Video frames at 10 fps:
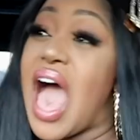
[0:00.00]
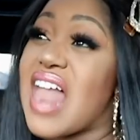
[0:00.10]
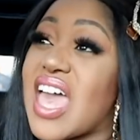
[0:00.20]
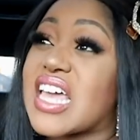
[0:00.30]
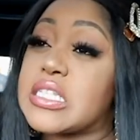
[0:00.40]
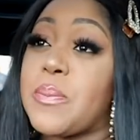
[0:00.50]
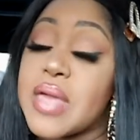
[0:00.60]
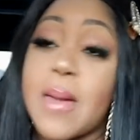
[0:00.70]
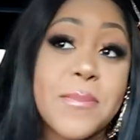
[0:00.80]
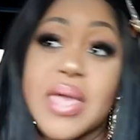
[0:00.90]
I like it to
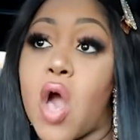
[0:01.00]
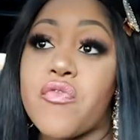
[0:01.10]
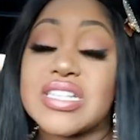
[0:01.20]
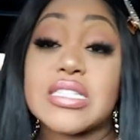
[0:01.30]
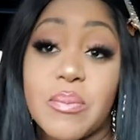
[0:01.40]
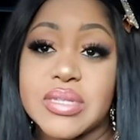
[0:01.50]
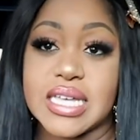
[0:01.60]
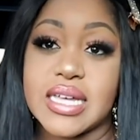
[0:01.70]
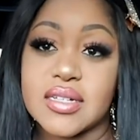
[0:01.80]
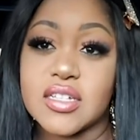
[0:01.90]
be a bit of a
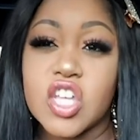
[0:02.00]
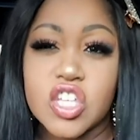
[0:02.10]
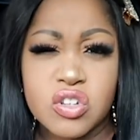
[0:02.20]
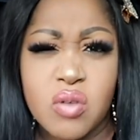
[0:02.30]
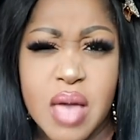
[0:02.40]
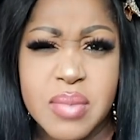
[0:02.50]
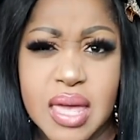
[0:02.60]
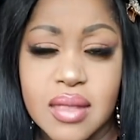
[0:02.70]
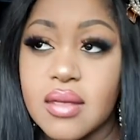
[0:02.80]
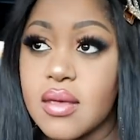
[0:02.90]
something, you know what I
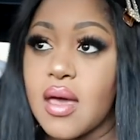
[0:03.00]
mean?